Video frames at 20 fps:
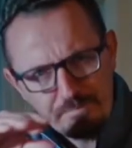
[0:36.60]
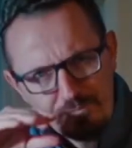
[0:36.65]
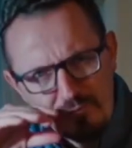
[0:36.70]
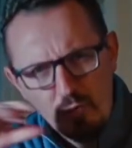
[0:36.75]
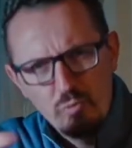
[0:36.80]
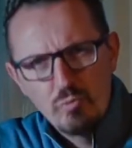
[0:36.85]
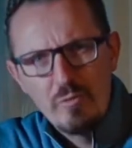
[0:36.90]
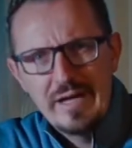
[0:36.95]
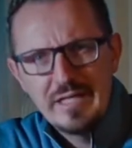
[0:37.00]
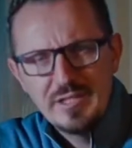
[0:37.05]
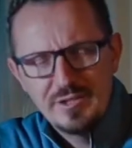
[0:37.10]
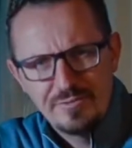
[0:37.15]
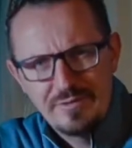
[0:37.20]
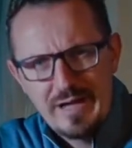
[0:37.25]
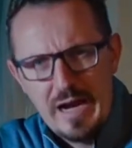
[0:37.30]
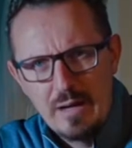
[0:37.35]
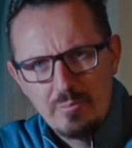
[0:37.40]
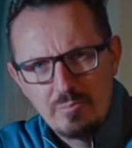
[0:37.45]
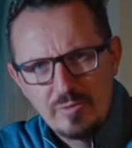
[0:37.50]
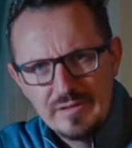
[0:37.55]
range of
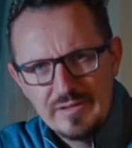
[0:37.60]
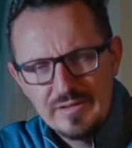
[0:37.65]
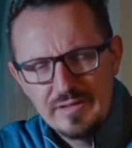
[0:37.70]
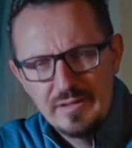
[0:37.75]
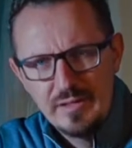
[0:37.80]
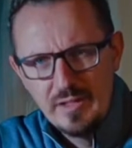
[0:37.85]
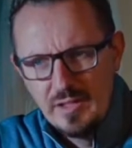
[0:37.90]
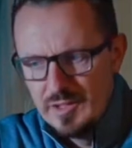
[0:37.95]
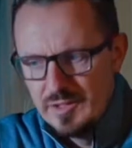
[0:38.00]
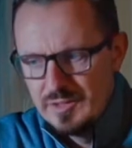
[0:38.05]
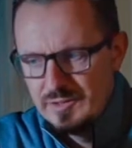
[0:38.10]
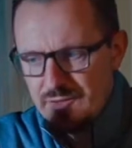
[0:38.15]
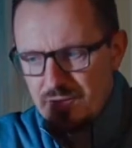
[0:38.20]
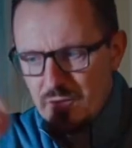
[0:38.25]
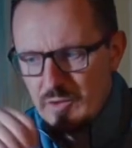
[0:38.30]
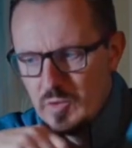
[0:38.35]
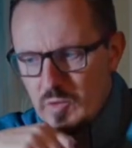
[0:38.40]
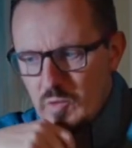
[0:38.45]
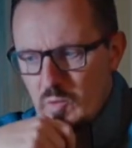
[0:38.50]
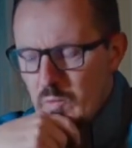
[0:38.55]
cameras.
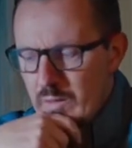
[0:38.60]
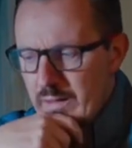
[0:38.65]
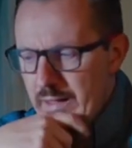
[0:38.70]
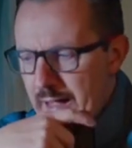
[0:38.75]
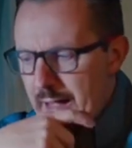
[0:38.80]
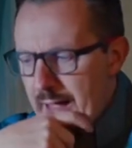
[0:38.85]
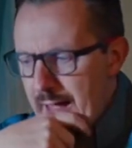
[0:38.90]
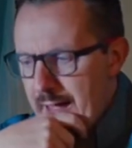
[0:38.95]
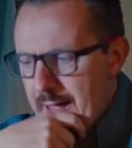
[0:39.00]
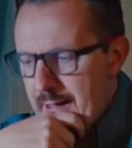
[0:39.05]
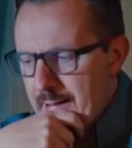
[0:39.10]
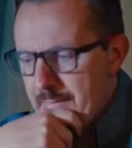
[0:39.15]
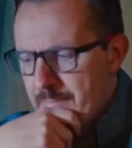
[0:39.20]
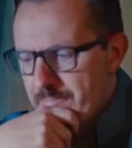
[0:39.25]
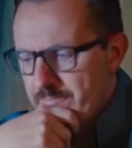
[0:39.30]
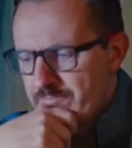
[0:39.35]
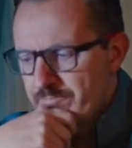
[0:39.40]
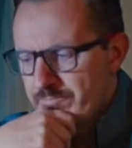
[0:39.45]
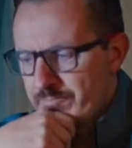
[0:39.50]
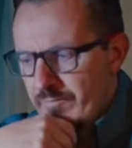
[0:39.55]
So
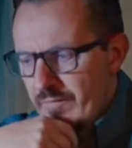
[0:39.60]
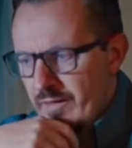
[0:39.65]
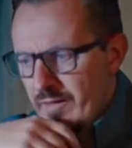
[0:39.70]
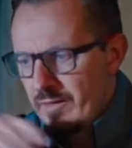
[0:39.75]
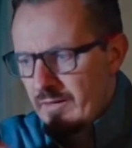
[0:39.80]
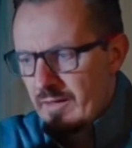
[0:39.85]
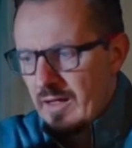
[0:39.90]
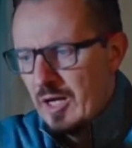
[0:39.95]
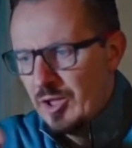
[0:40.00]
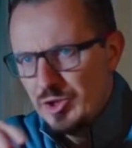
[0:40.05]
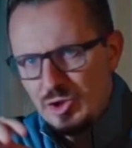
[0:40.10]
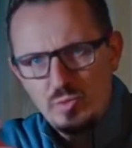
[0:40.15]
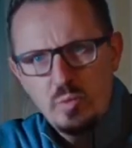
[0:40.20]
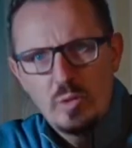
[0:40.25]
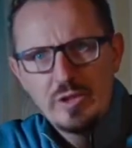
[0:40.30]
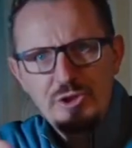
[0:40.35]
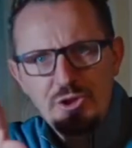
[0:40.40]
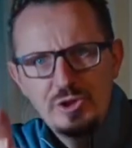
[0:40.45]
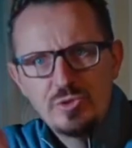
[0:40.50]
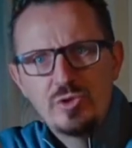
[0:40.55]
I just
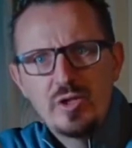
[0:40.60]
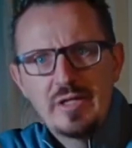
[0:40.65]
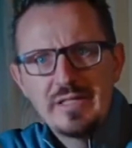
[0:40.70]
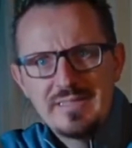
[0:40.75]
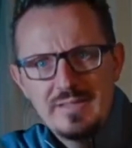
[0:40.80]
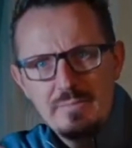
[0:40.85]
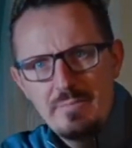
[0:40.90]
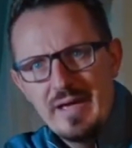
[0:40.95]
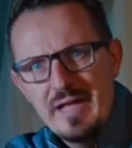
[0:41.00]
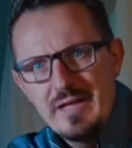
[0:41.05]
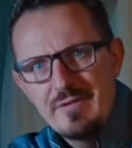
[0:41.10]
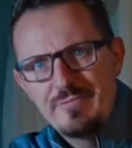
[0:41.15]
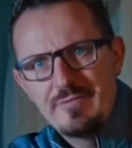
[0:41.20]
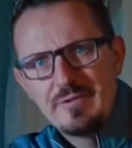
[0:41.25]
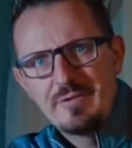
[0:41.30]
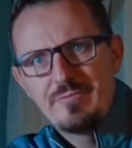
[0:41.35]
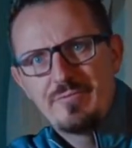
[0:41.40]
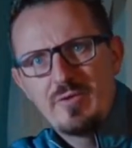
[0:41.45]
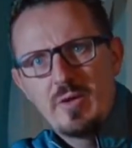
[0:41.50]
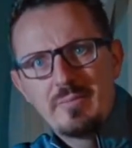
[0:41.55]
want you guys to benefit
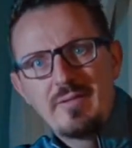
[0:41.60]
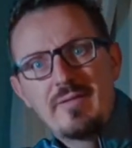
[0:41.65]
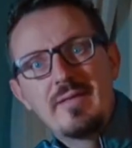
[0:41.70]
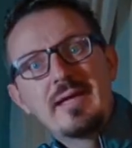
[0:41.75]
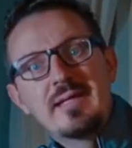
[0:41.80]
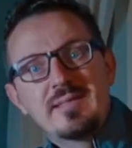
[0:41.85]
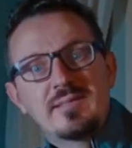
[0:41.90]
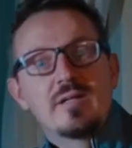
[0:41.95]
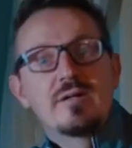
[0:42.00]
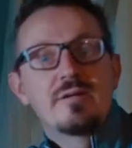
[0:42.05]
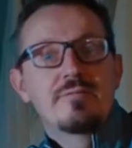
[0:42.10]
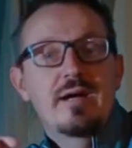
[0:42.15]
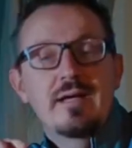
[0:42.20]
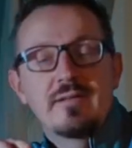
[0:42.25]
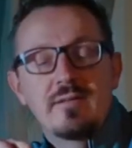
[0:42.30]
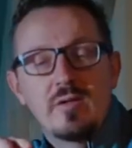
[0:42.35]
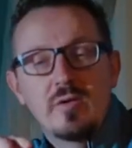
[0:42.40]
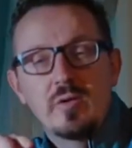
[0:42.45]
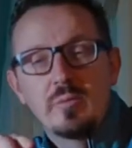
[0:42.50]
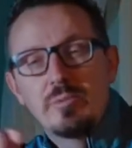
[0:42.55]
from the things that I've had
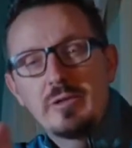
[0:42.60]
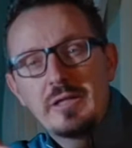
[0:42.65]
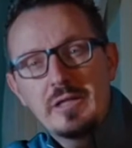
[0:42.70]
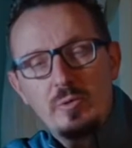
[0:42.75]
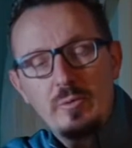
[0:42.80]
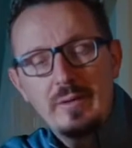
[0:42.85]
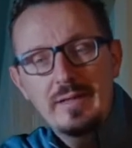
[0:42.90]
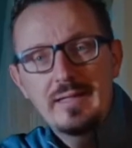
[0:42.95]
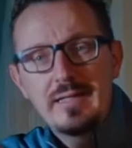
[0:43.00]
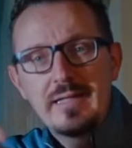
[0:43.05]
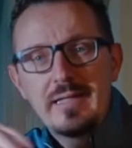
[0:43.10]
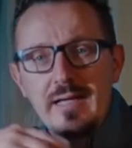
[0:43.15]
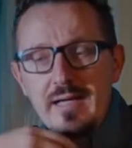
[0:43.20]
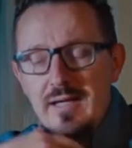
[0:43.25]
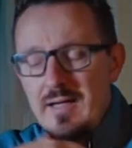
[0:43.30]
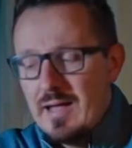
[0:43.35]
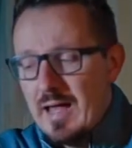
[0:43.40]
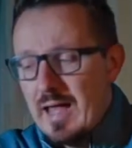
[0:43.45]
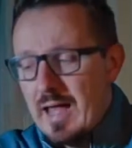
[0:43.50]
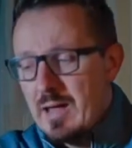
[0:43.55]
to learn pretty quickly.
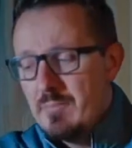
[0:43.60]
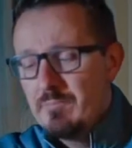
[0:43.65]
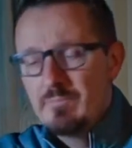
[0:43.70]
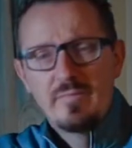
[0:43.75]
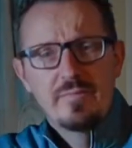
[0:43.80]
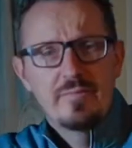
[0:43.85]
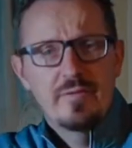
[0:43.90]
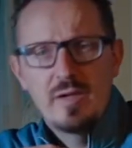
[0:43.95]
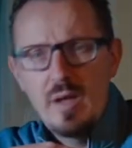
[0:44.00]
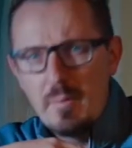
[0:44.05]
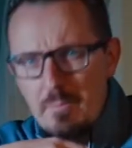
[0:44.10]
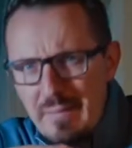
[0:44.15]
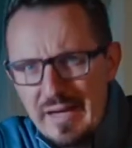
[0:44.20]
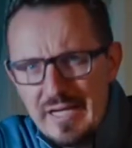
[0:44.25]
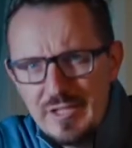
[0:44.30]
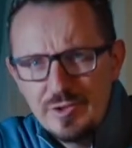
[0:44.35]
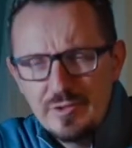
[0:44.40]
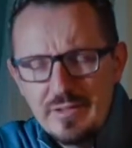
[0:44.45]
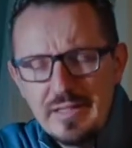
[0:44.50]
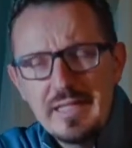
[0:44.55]
They're not
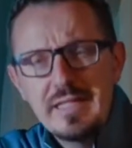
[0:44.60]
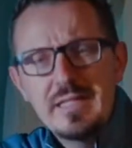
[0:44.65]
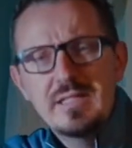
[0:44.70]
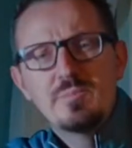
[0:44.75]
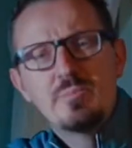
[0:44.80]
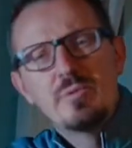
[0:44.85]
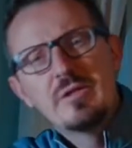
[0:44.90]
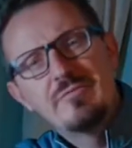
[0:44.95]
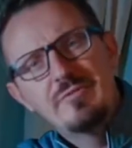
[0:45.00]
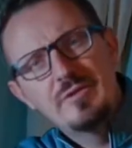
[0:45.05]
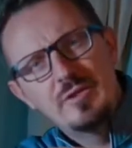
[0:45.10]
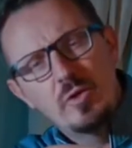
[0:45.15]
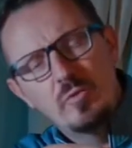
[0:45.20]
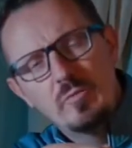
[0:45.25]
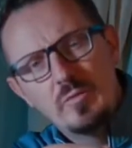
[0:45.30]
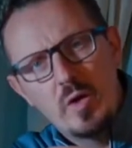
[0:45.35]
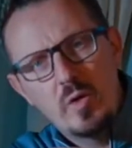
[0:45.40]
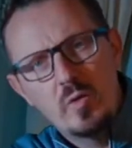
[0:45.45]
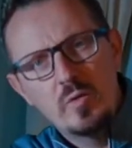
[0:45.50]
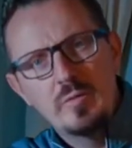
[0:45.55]
major things, but if you don't
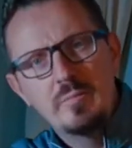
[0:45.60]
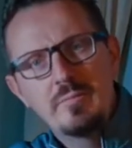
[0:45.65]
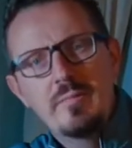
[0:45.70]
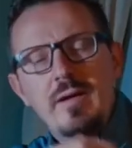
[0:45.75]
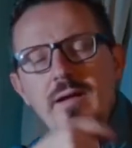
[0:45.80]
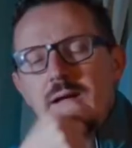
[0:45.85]
know them,